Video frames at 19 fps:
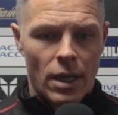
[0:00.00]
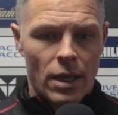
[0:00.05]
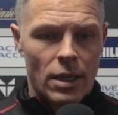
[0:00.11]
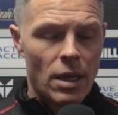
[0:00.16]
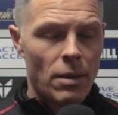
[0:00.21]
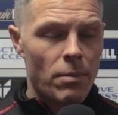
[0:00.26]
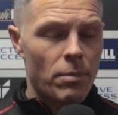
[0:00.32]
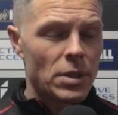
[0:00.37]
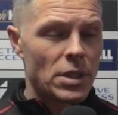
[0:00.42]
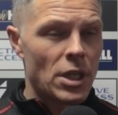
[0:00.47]

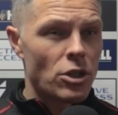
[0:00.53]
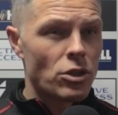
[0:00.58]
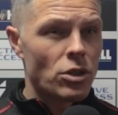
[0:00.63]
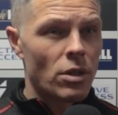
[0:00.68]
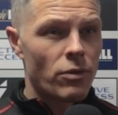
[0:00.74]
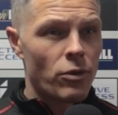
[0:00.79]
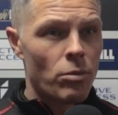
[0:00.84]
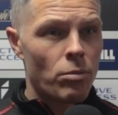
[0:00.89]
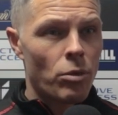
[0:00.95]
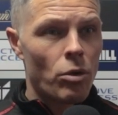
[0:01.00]
keeping possession
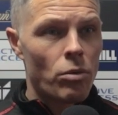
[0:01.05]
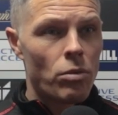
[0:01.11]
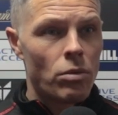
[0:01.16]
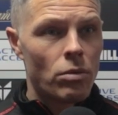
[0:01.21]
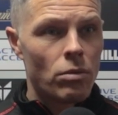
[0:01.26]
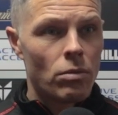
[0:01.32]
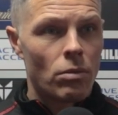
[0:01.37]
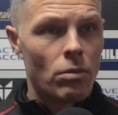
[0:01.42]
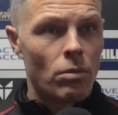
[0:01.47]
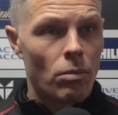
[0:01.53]
of the
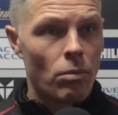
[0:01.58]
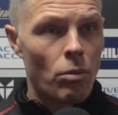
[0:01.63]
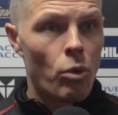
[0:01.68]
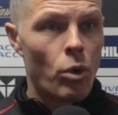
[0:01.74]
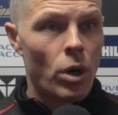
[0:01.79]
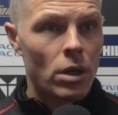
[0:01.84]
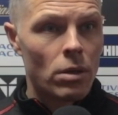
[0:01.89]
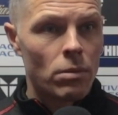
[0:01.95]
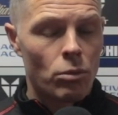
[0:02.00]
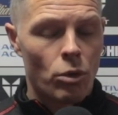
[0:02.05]
football
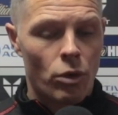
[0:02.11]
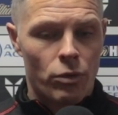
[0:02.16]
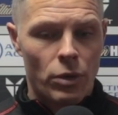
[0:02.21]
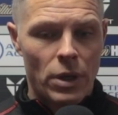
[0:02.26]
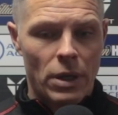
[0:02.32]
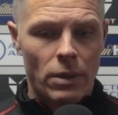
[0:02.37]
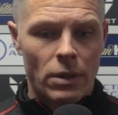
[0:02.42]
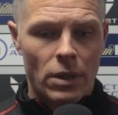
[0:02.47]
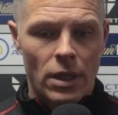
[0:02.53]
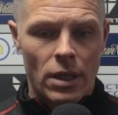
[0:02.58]
more
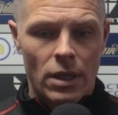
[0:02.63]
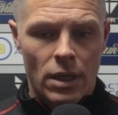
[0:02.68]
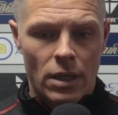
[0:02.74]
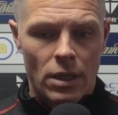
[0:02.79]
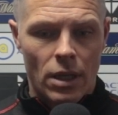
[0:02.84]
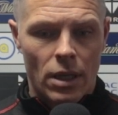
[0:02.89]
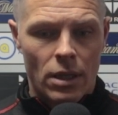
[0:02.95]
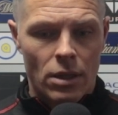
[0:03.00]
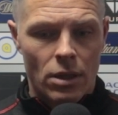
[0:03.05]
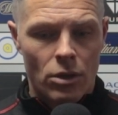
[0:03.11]
frequently
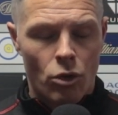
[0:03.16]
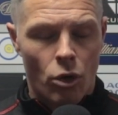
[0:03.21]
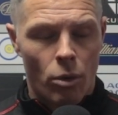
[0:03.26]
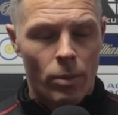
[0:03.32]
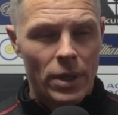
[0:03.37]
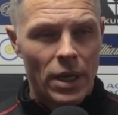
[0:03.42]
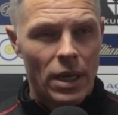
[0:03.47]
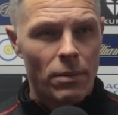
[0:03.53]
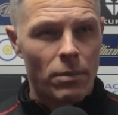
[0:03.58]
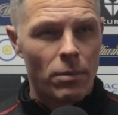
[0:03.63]
and
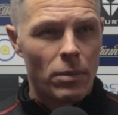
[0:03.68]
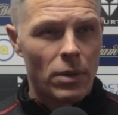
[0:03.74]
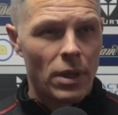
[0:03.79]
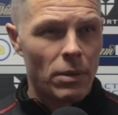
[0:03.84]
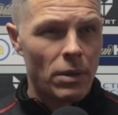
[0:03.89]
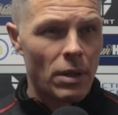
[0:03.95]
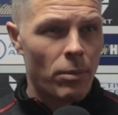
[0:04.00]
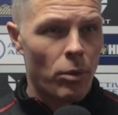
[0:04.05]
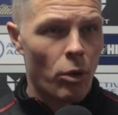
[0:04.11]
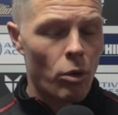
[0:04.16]
dominating
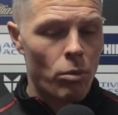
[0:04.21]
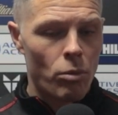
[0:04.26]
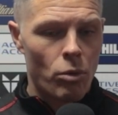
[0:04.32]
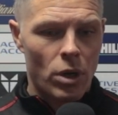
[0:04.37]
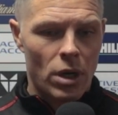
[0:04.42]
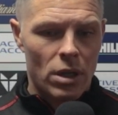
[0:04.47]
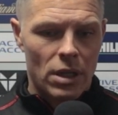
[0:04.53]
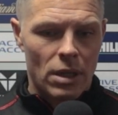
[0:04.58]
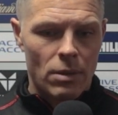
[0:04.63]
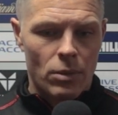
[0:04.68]
the ball
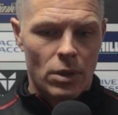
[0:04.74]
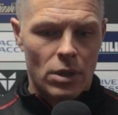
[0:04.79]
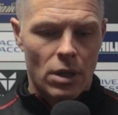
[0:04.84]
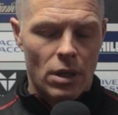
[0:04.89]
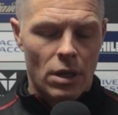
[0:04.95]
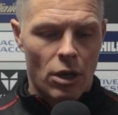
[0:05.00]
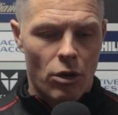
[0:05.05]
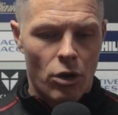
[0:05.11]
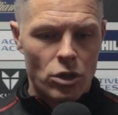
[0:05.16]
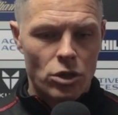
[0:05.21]
more. I think we're
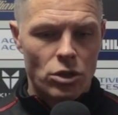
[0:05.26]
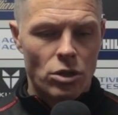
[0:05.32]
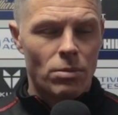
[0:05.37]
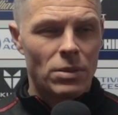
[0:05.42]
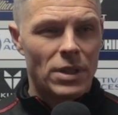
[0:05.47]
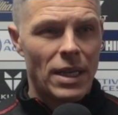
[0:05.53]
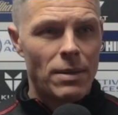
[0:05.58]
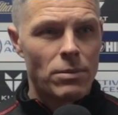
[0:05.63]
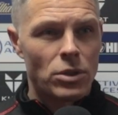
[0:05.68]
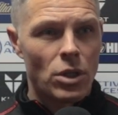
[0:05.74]
in a rush
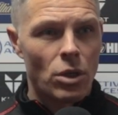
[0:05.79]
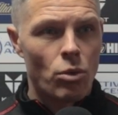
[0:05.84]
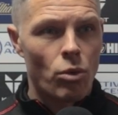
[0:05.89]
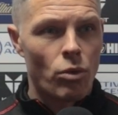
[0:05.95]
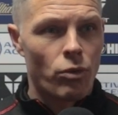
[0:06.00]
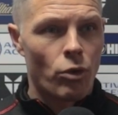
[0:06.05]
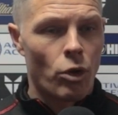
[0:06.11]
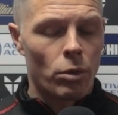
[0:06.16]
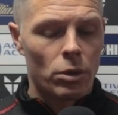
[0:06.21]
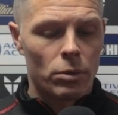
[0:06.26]
sometimes to
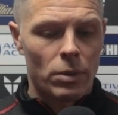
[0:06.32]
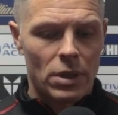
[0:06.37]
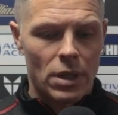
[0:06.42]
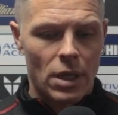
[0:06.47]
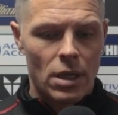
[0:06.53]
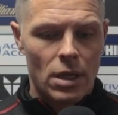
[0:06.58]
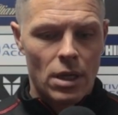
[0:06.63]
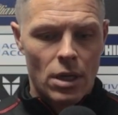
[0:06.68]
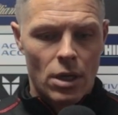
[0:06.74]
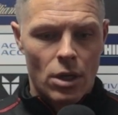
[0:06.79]
go forward with
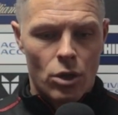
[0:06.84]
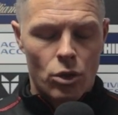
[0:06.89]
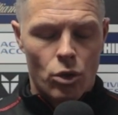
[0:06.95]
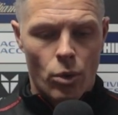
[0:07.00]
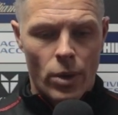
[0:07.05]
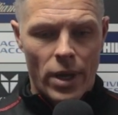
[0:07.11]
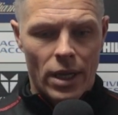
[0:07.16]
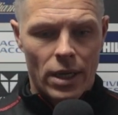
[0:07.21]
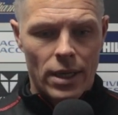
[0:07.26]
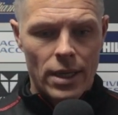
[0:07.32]
it
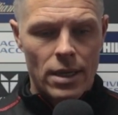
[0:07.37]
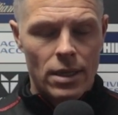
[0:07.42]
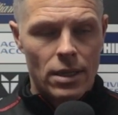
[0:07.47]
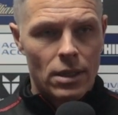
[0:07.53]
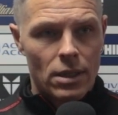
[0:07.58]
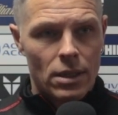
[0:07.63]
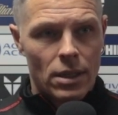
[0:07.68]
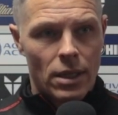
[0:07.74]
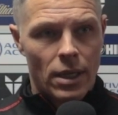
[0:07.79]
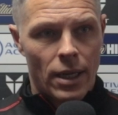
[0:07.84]
too early,
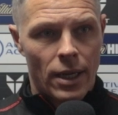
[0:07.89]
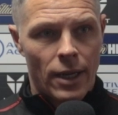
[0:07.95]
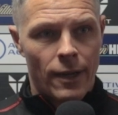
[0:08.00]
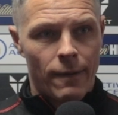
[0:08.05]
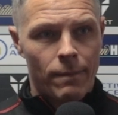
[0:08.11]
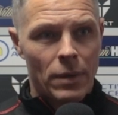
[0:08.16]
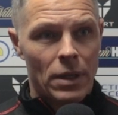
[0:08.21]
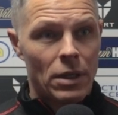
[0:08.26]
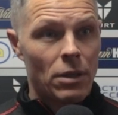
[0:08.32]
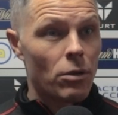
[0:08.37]

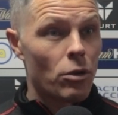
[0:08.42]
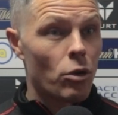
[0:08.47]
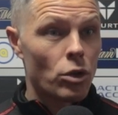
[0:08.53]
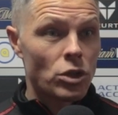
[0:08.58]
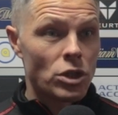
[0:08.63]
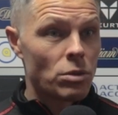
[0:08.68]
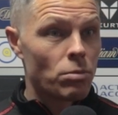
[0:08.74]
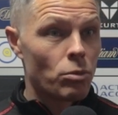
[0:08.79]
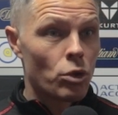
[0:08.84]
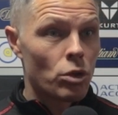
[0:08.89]
and it
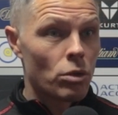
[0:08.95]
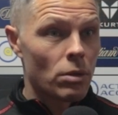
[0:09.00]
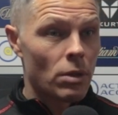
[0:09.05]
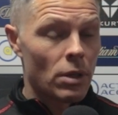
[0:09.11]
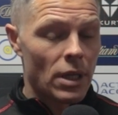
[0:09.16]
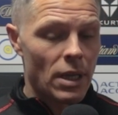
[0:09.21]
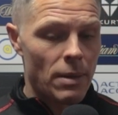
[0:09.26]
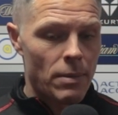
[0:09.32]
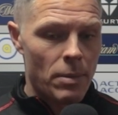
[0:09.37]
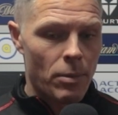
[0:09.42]
causes
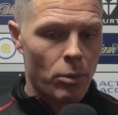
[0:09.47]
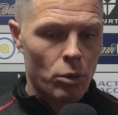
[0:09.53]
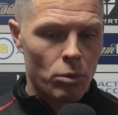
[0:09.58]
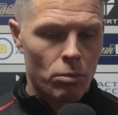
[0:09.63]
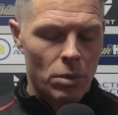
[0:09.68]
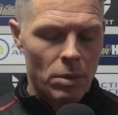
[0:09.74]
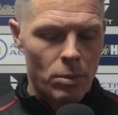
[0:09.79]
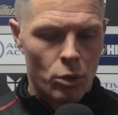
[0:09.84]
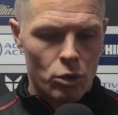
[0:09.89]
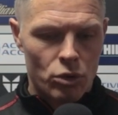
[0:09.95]
the game to
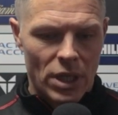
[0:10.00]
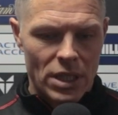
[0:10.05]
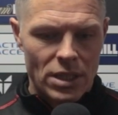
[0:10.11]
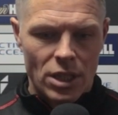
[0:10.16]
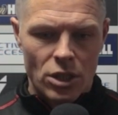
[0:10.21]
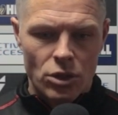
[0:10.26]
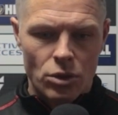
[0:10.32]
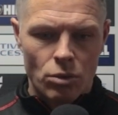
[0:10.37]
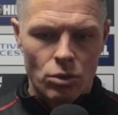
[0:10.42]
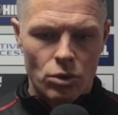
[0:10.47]
be more
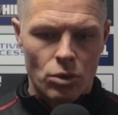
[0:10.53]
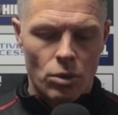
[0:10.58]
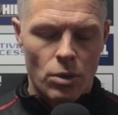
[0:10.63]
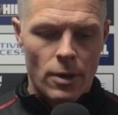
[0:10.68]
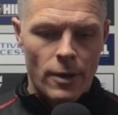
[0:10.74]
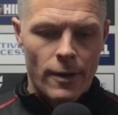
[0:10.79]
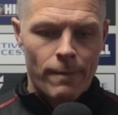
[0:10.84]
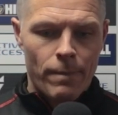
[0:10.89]
transitional. So